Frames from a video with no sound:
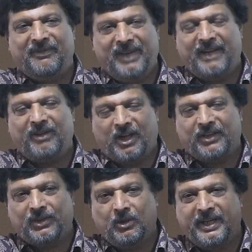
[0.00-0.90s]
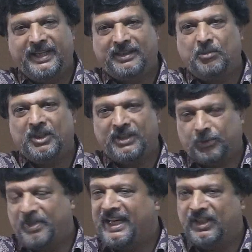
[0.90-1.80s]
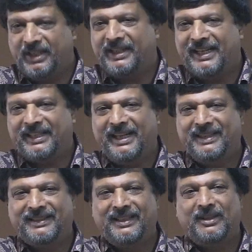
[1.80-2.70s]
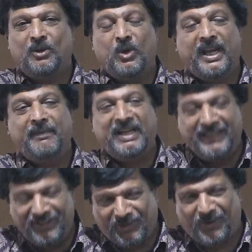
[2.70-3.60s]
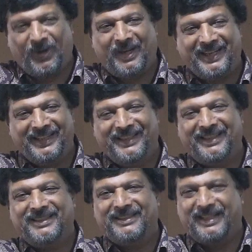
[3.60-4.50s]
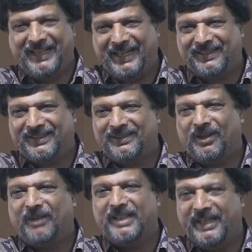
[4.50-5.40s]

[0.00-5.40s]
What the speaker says: we have a lot of stories about the Spanish in that case, who came and destroyed the texts of the